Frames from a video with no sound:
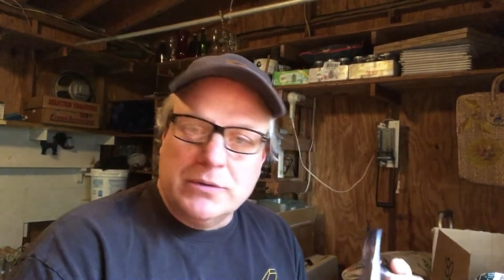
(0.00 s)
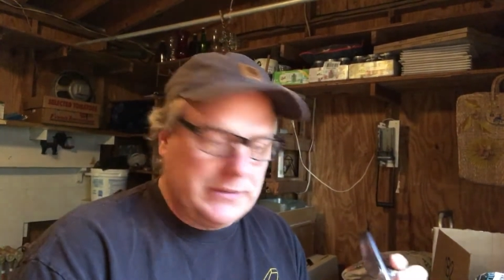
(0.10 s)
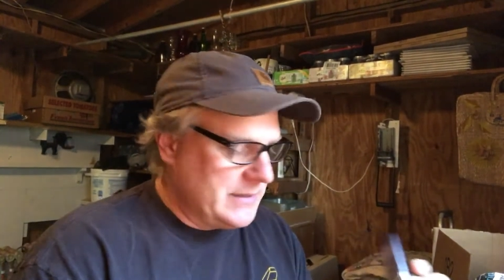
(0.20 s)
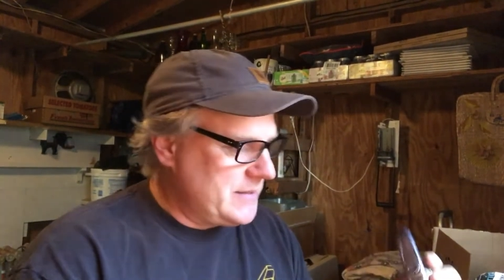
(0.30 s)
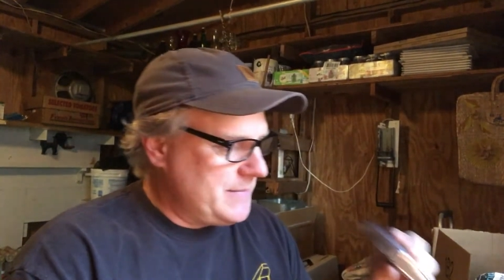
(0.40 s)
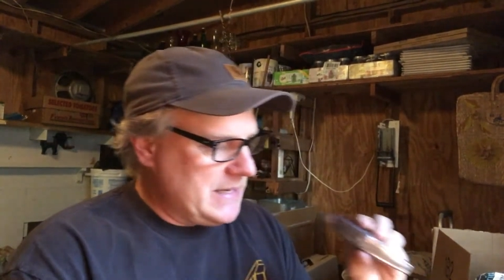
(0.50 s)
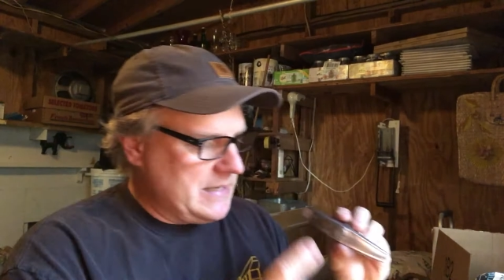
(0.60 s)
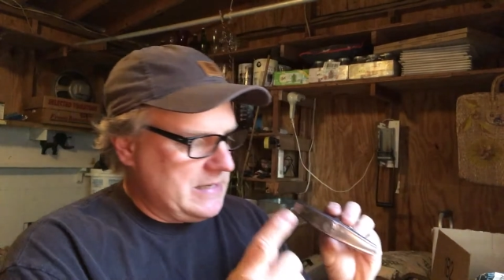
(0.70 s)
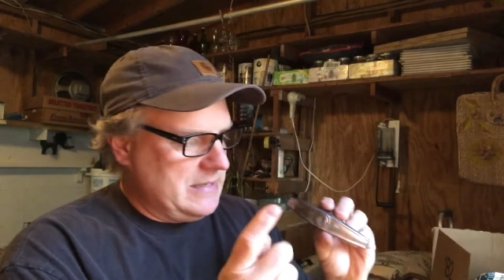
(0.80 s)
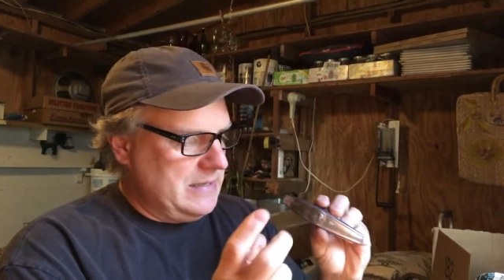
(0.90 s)
is to make
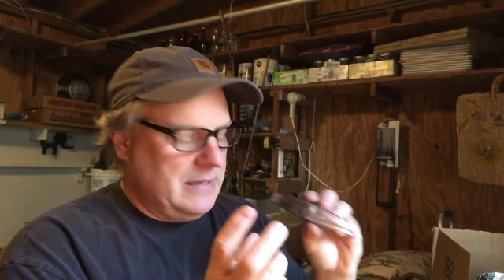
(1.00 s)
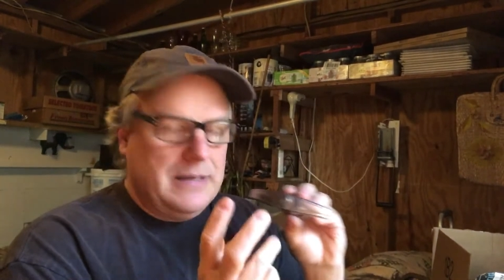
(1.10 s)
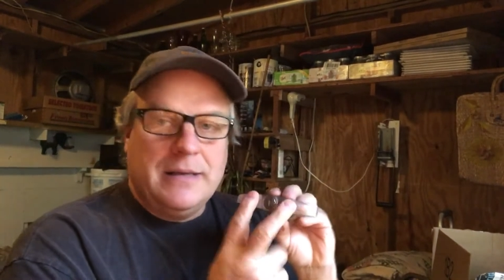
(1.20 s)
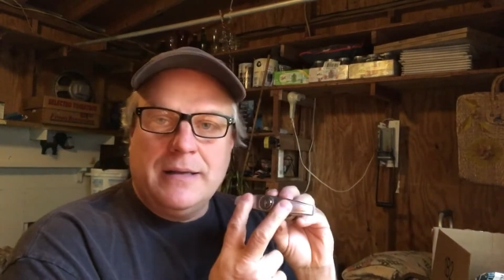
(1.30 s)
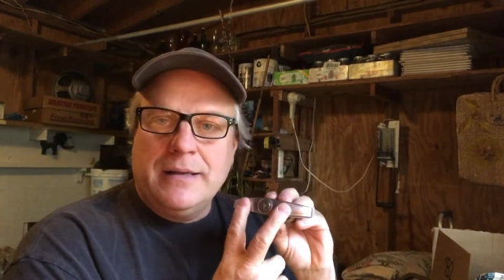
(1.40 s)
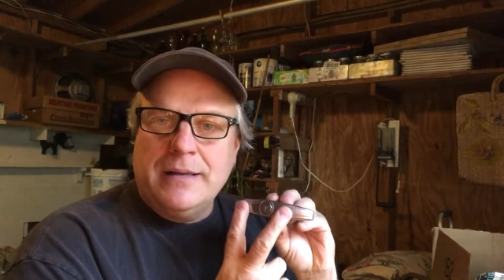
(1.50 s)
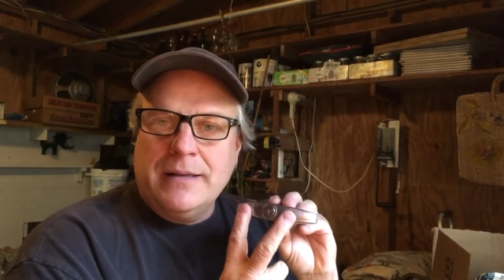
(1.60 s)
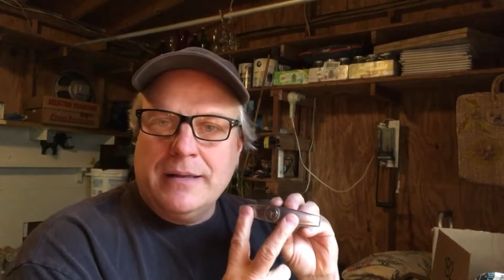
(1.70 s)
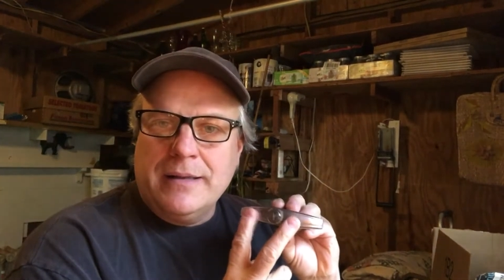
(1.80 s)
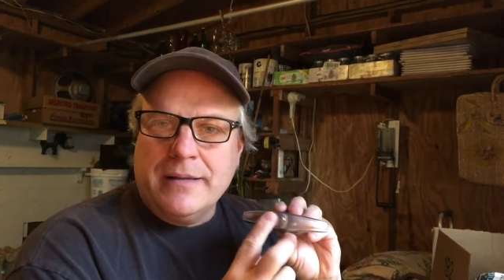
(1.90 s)

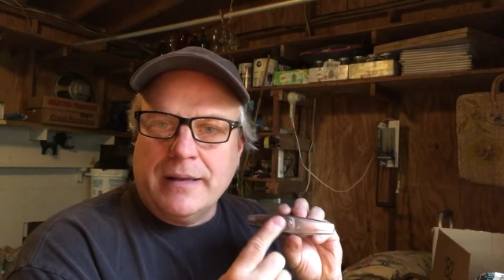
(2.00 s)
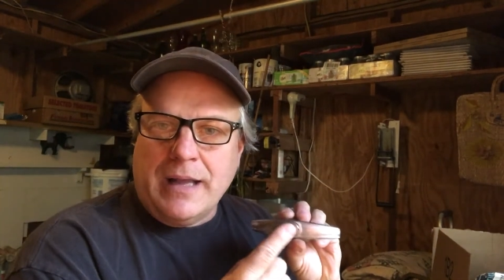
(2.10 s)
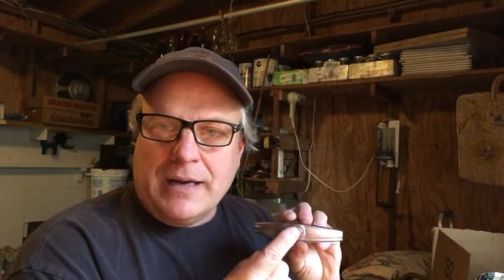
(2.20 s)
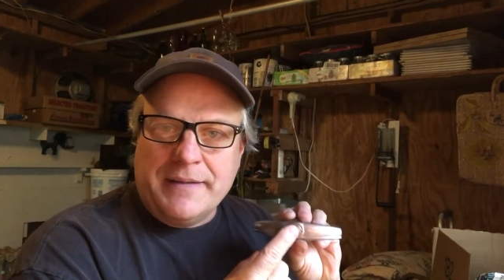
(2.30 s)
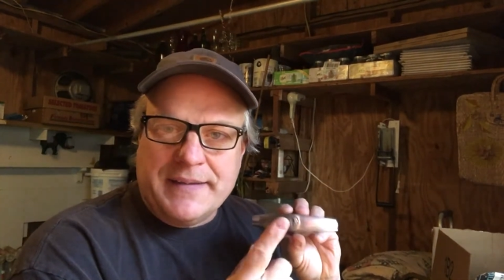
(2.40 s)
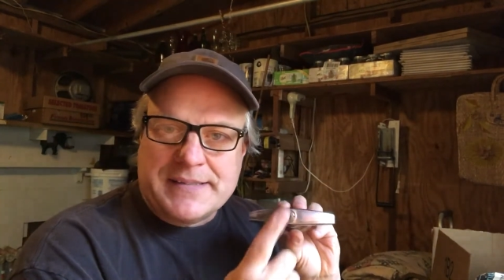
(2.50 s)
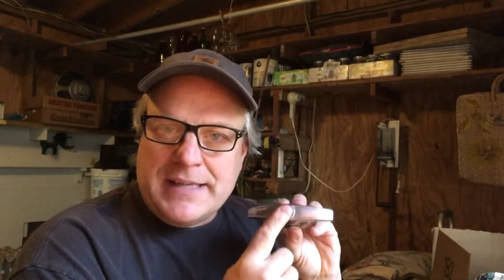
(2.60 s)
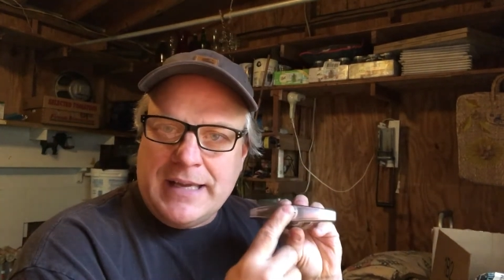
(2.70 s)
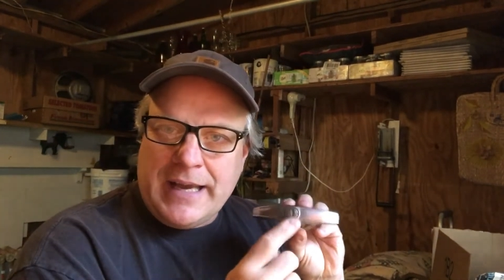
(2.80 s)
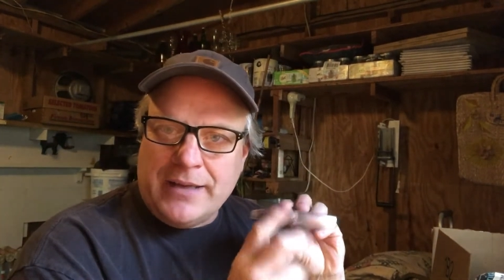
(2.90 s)
the lock in this
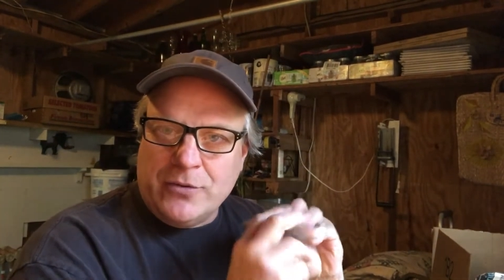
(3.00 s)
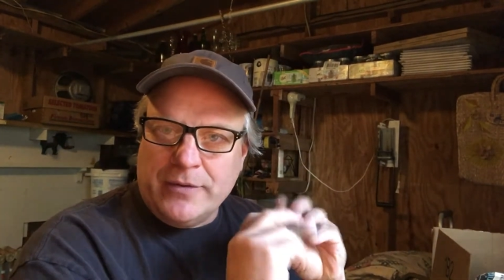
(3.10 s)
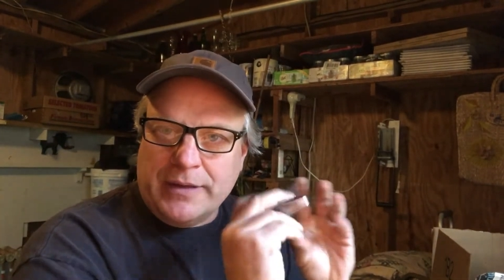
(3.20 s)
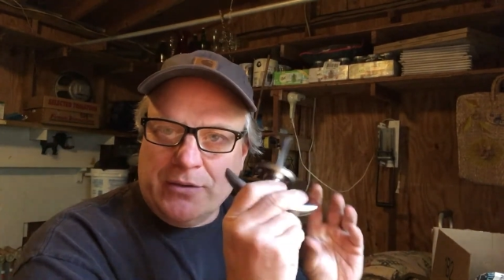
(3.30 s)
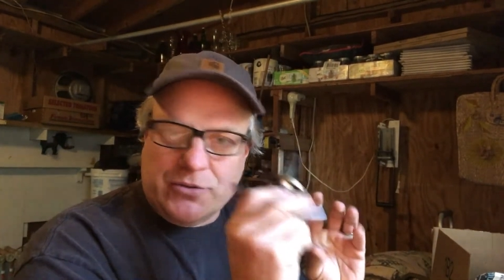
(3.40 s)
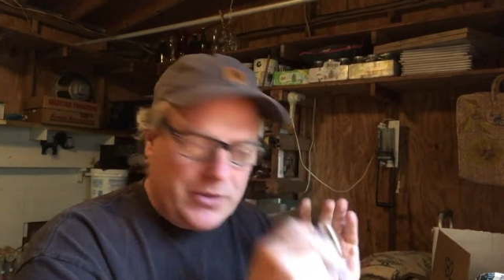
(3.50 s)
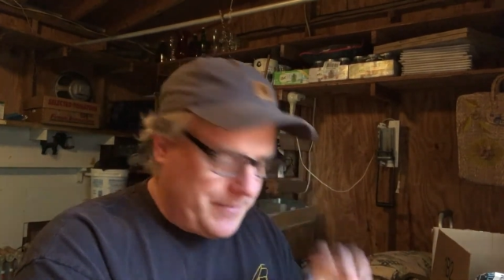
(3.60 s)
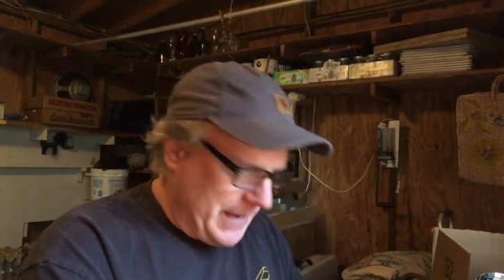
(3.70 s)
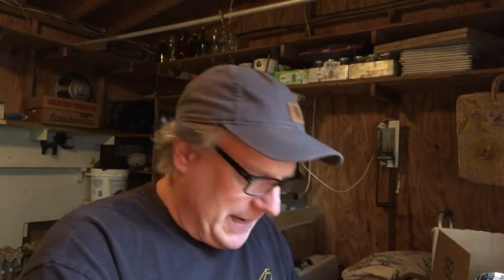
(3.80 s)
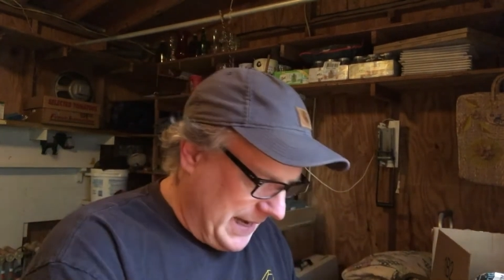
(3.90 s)
T-handle that goes on the
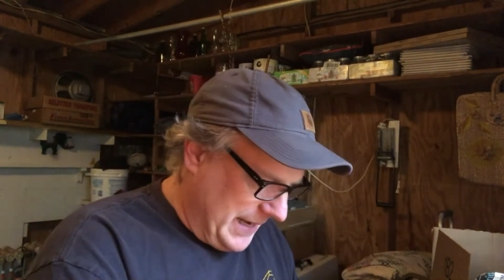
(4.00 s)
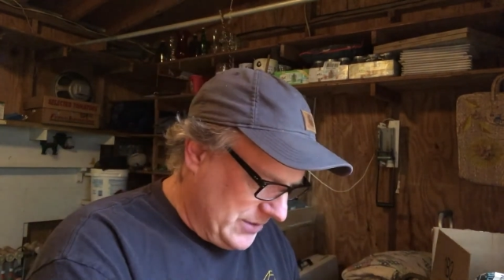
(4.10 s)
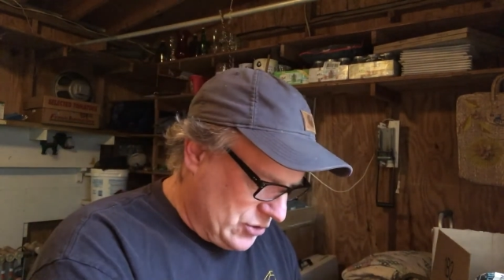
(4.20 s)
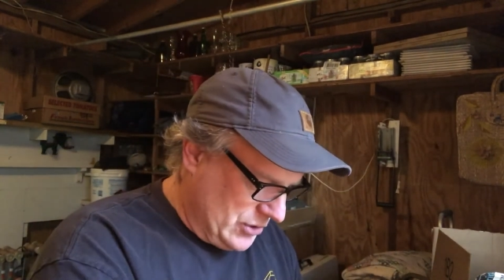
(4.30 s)
back hatch.